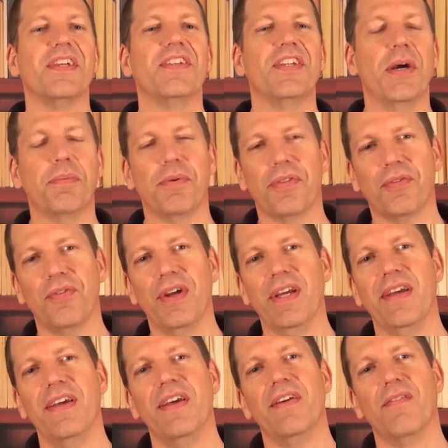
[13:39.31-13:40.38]
Chapter three,
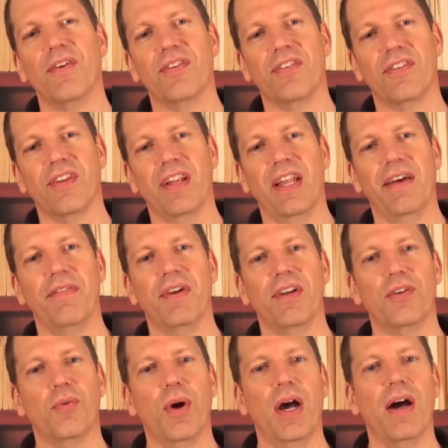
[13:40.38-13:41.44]
verses eleven and
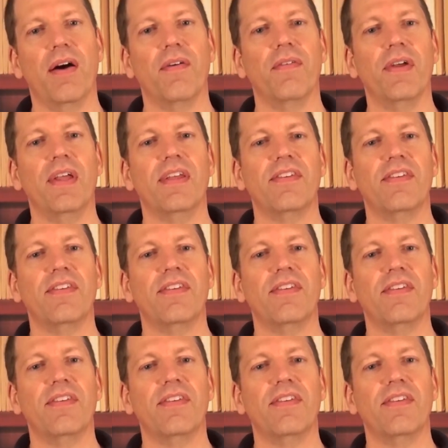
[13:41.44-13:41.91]
twelve